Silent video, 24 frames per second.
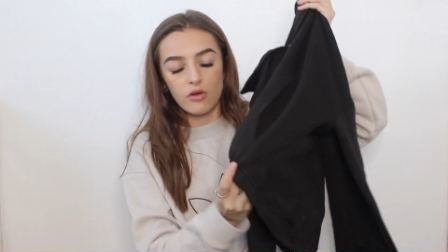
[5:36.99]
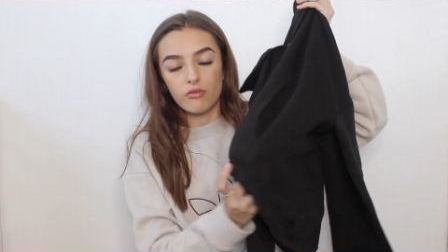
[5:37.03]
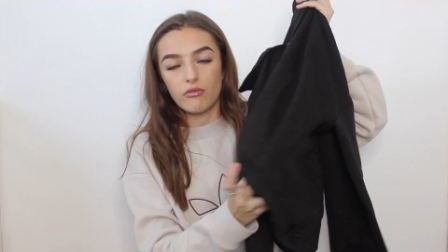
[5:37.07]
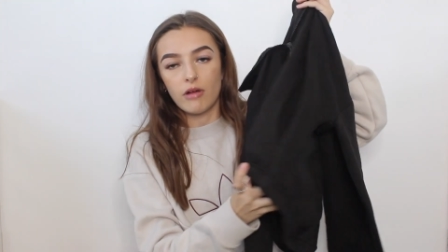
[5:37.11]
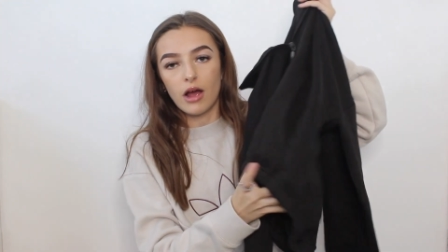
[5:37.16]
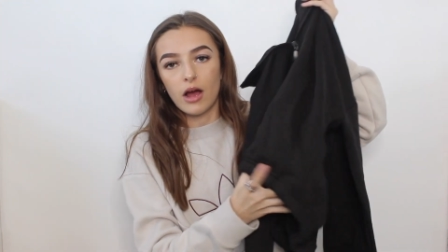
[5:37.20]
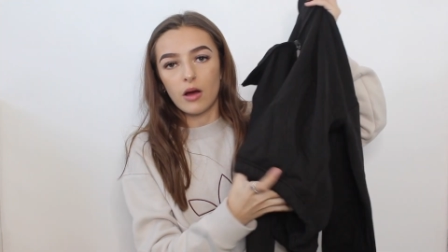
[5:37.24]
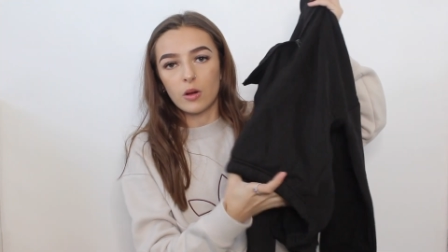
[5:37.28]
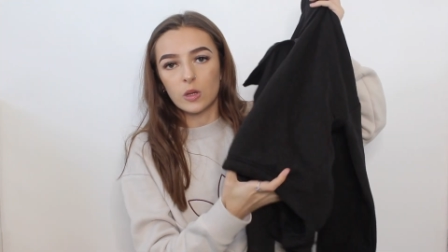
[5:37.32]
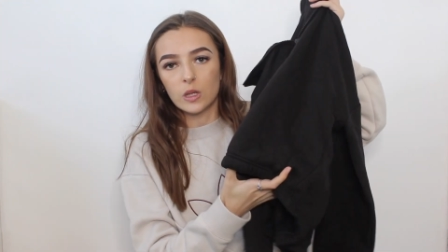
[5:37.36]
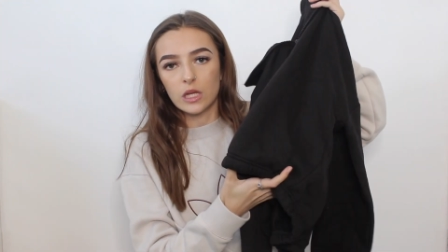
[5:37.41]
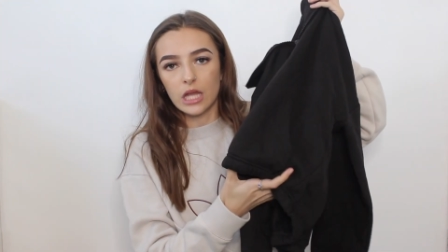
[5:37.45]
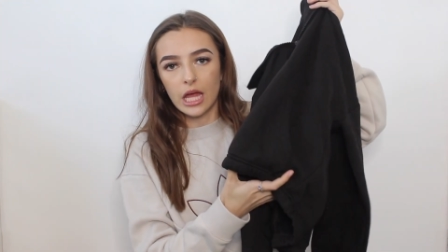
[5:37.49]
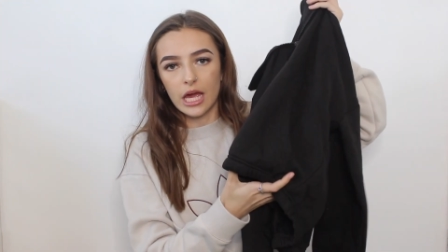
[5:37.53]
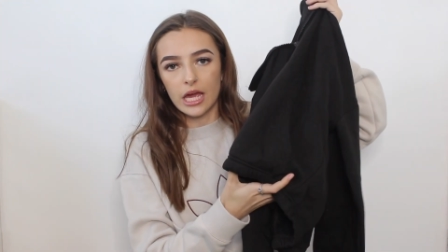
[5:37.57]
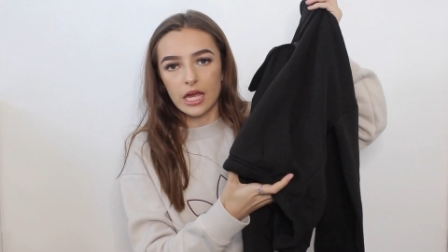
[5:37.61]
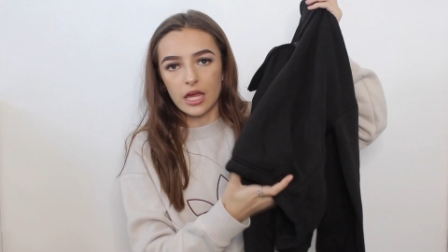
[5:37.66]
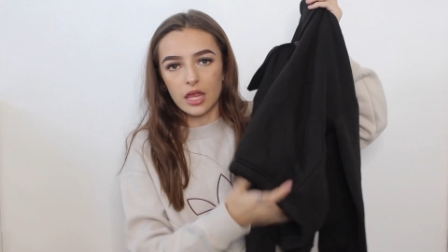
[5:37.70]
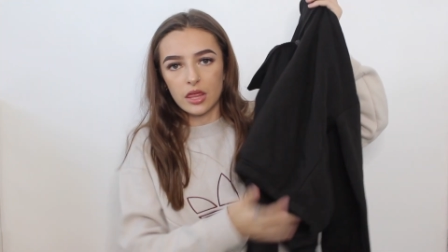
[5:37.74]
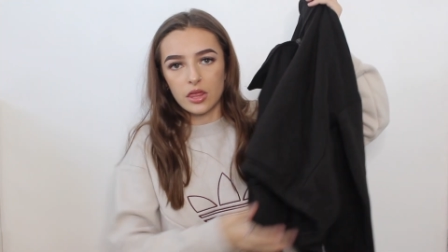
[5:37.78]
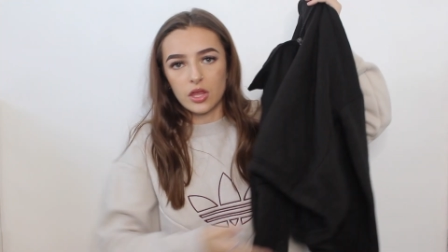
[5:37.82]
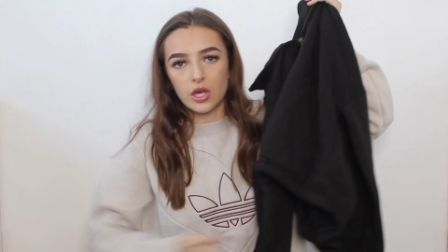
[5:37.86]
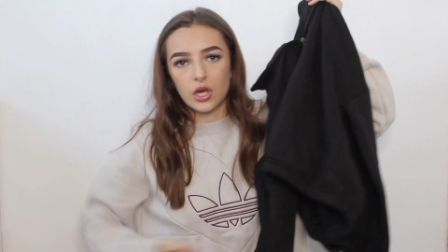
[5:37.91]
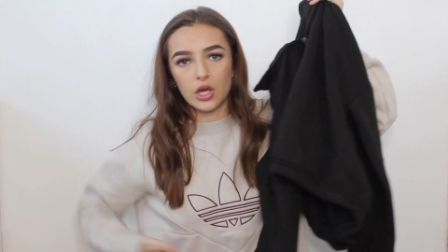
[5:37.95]
around
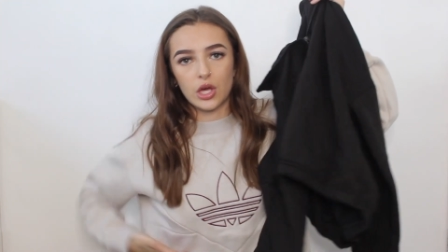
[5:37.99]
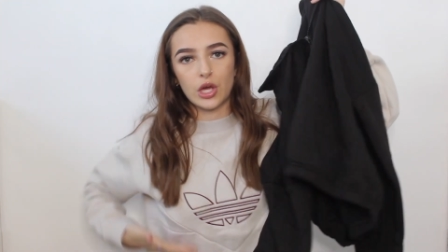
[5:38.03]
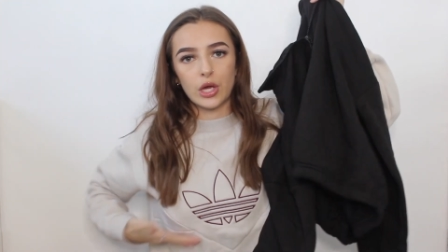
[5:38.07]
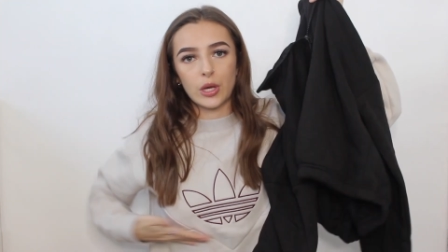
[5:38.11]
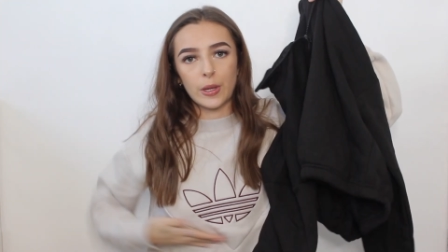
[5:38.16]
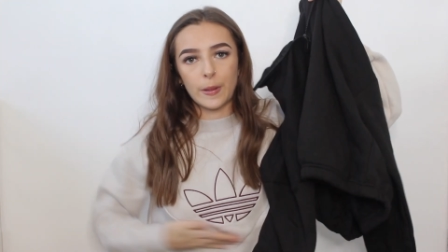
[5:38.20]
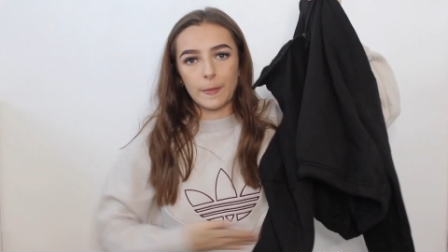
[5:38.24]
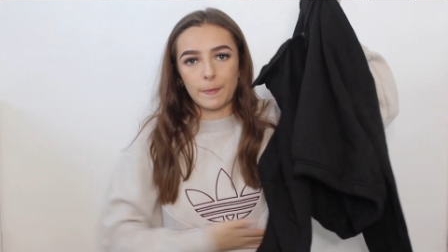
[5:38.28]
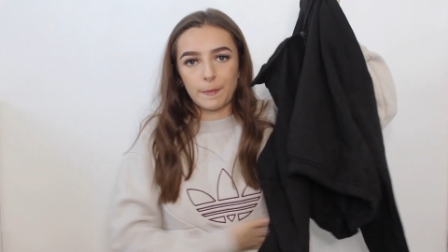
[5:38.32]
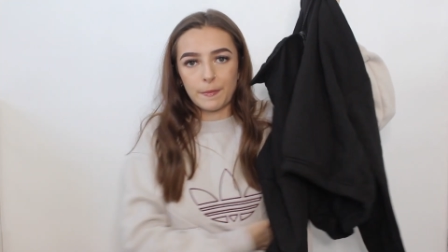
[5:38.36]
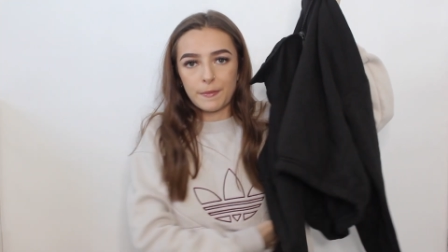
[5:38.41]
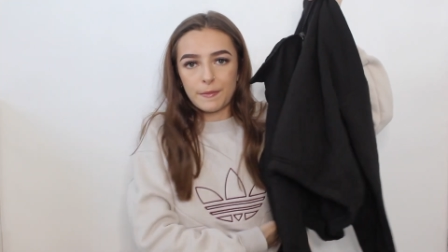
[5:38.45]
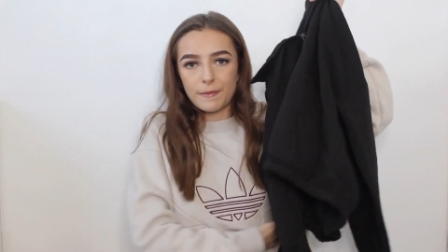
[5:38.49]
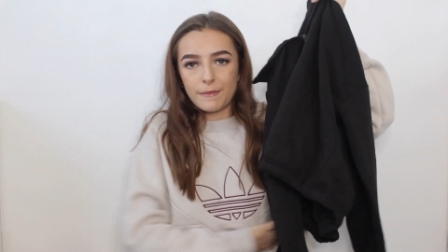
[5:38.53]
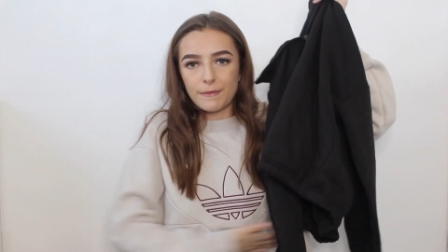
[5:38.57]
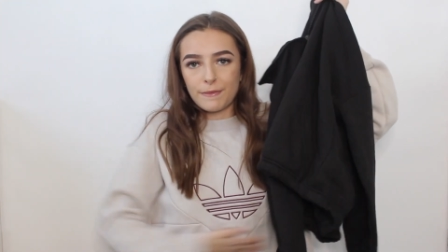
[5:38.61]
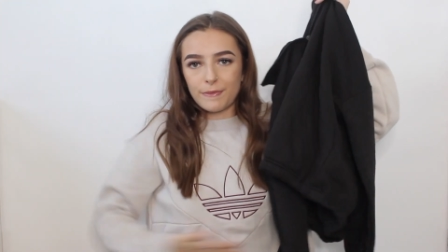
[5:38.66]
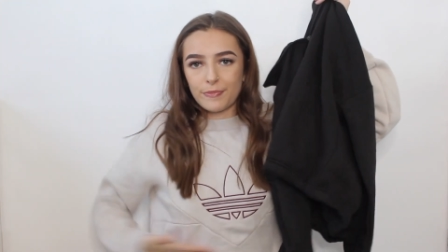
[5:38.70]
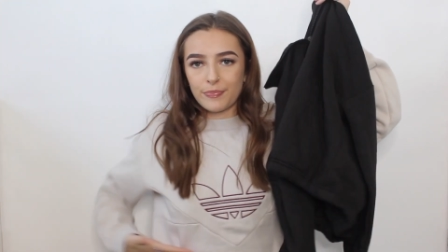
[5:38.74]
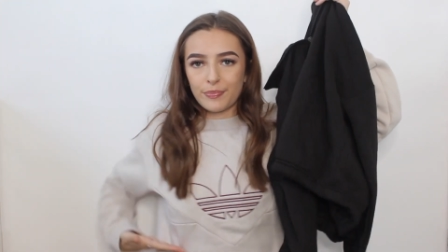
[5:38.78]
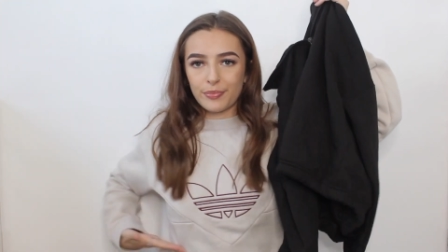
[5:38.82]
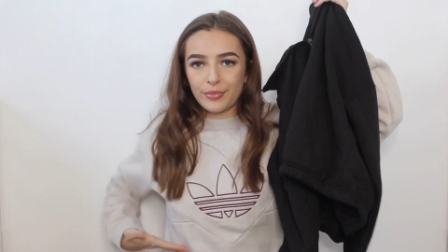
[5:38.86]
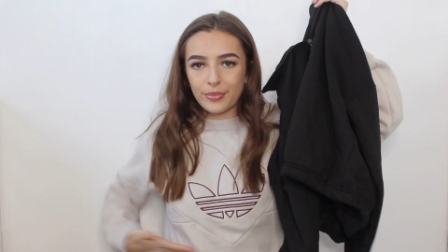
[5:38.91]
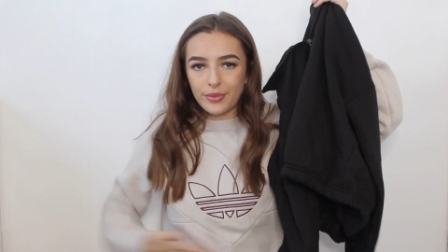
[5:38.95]
like the...
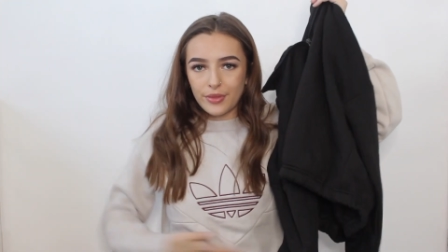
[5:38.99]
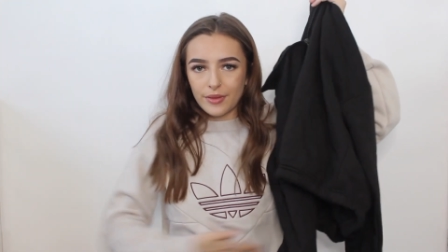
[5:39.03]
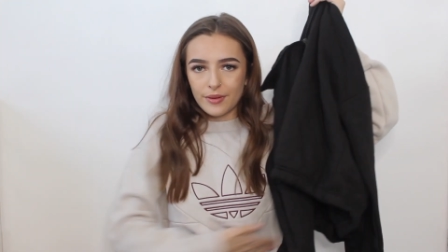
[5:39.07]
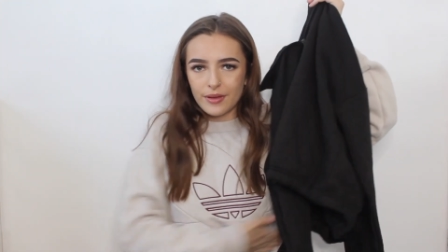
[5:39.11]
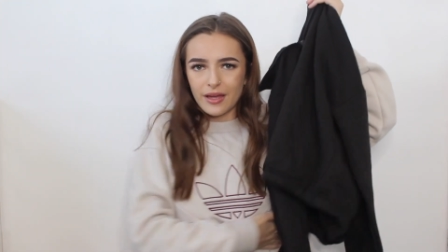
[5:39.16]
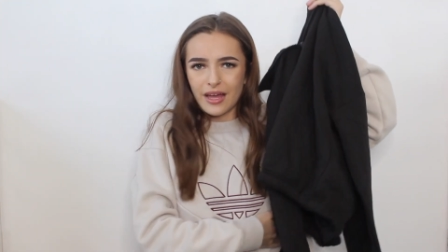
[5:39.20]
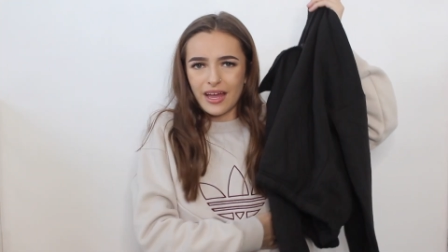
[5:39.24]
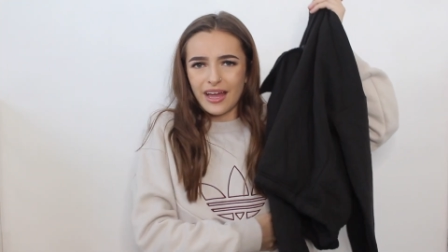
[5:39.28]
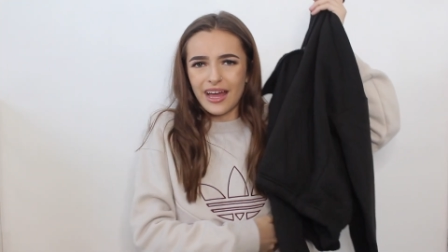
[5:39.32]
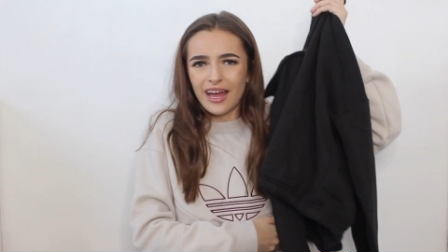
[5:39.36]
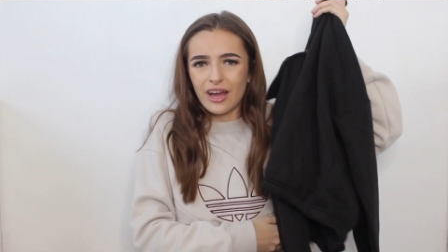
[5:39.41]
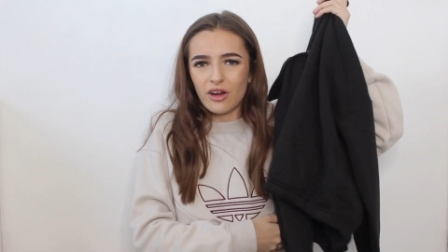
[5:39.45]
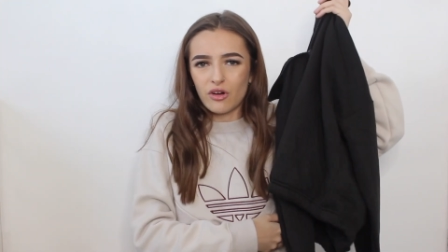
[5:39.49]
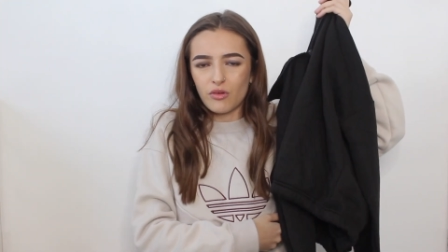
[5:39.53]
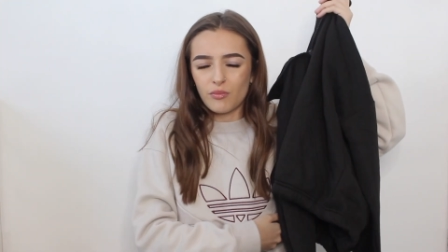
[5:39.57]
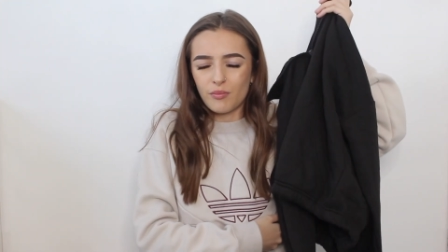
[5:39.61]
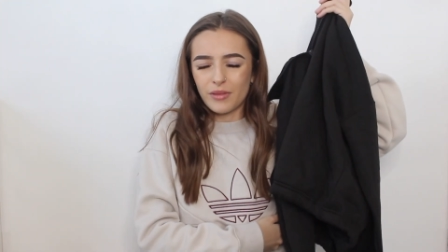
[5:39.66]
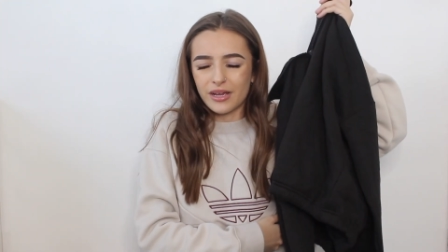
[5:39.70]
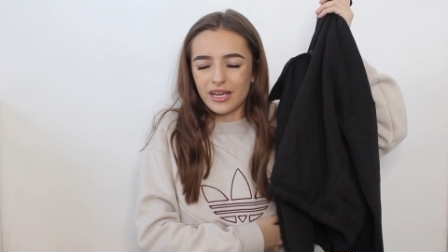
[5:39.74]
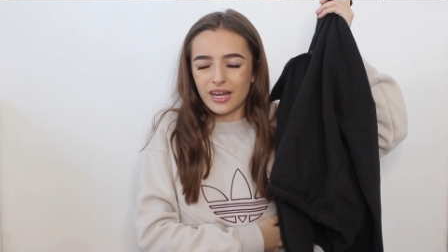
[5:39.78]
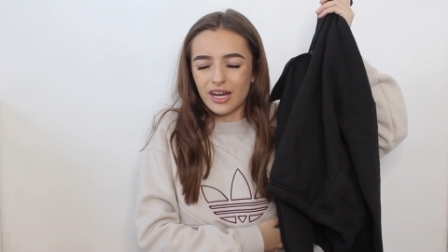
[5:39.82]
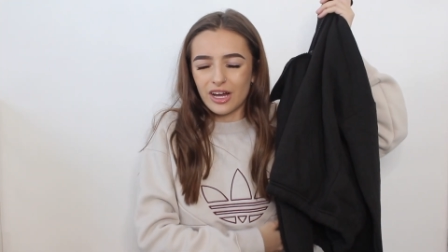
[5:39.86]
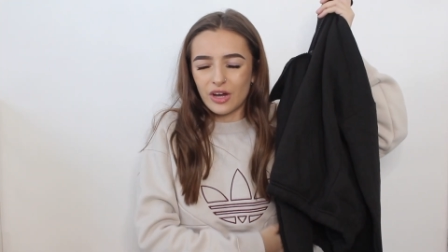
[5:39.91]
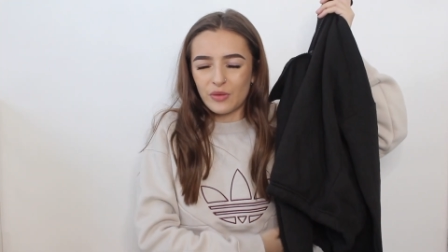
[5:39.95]
ow,
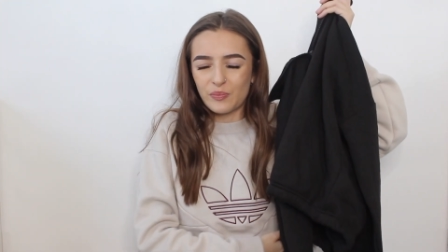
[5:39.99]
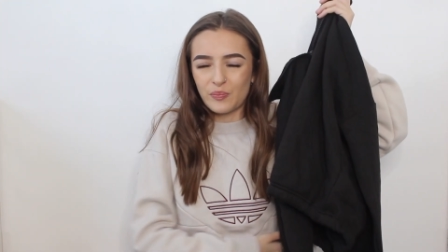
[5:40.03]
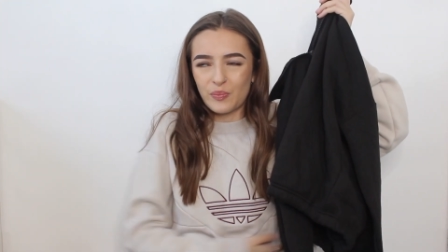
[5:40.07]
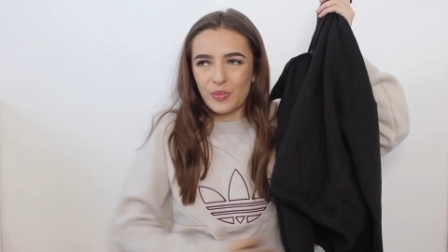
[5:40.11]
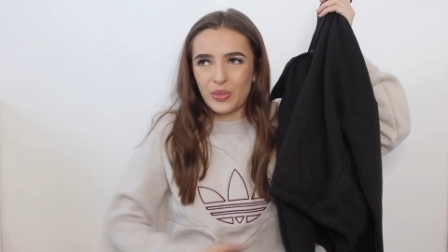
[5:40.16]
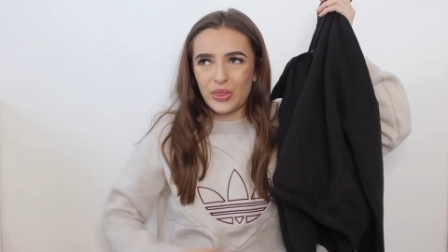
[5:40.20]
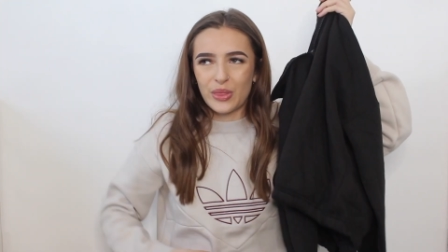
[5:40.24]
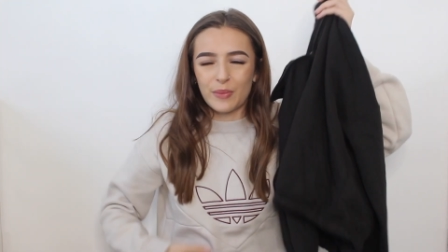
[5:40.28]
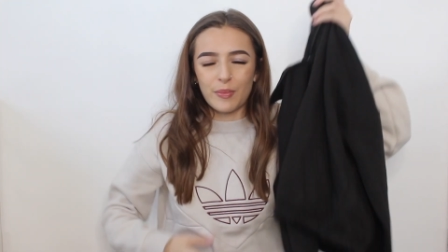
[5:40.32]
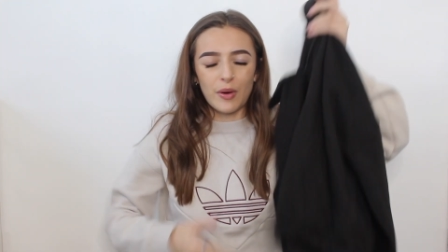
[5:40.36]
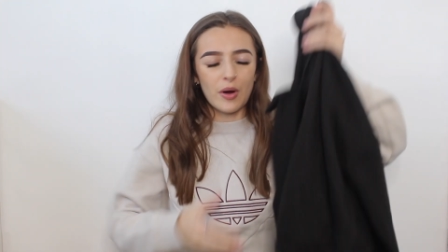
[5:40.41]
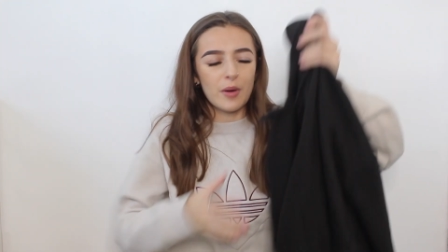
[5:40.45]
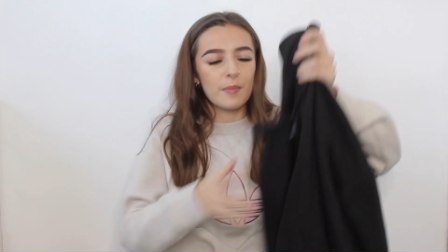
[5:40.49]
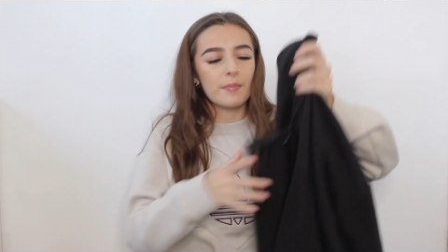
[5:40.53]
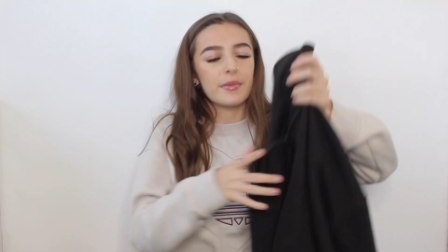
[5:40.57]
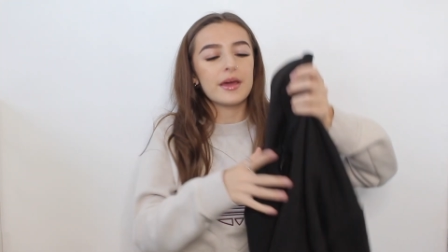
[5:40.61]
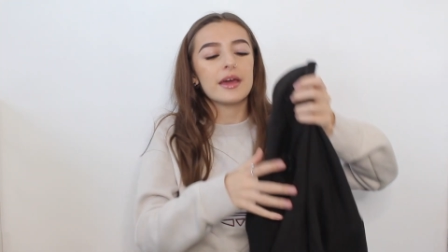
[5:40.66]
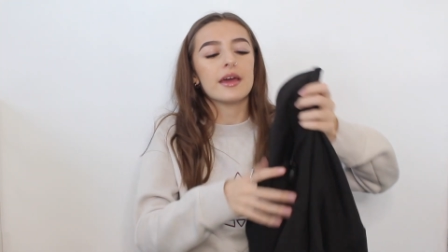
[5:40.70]
my arm. The bottom